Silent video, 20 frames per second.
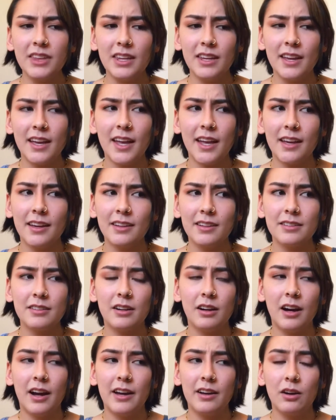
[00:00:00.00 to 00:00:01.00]
And
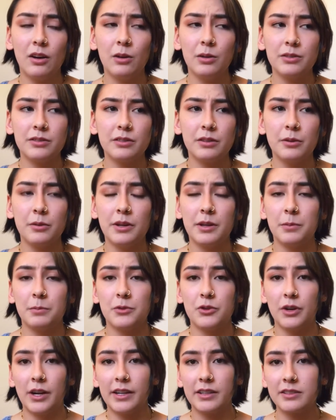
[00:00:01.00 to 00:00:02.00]
I also am
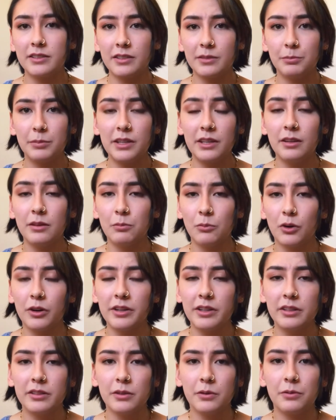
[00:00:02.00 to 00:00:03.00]
trying to be more
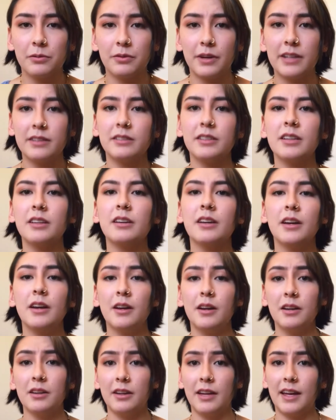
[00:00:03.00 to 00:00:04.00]
eco-friendly
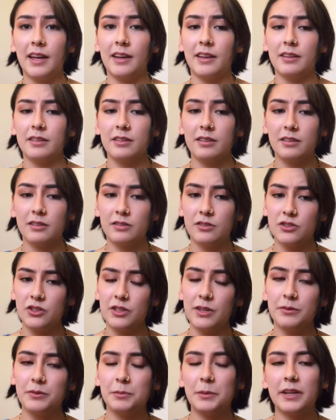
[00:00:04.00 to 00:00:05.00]
and
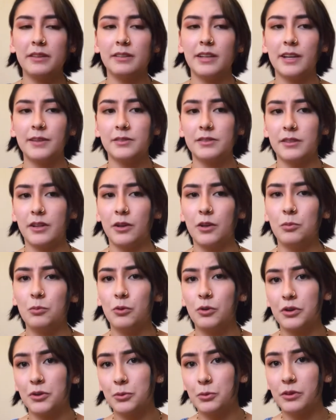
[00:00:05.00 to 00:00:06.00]
shift my lifestyle more
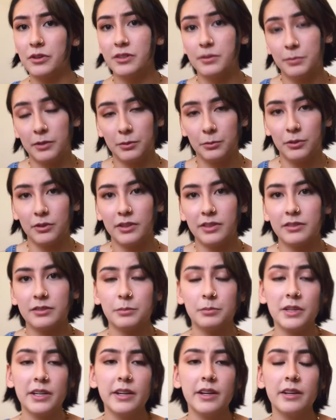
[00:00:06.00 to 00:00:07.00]
towards minimalism.
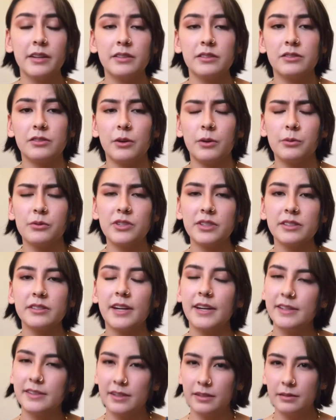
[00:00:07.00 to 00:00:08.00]
So just
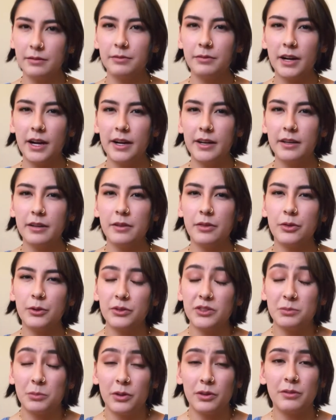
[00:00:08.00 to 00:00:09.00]
identify those
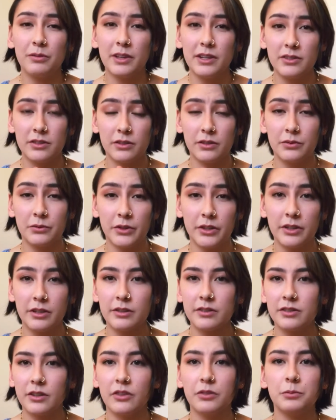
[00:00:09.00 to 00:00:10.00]
motivations for
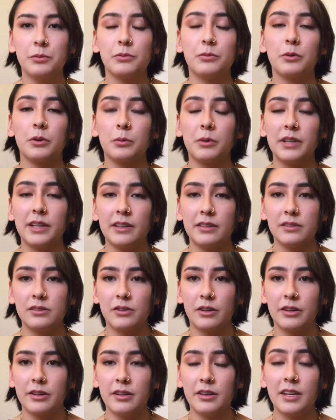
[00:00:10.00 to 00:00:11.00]
yourself before we get
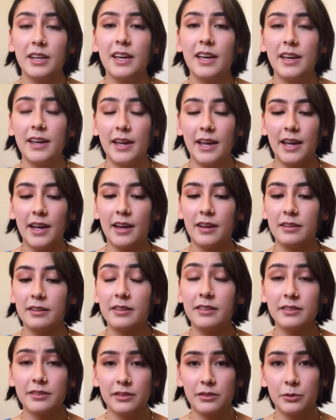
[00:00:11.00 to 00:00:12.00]
started, and
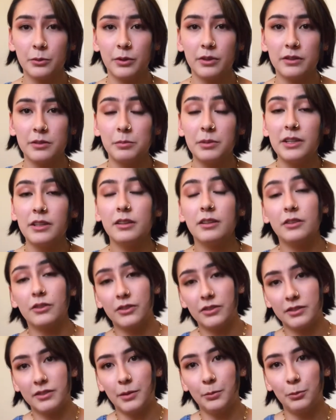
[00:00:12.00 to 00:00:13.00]
this is going to be your
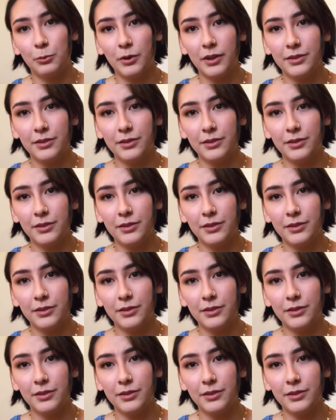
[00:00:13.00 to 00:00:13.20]
step 1.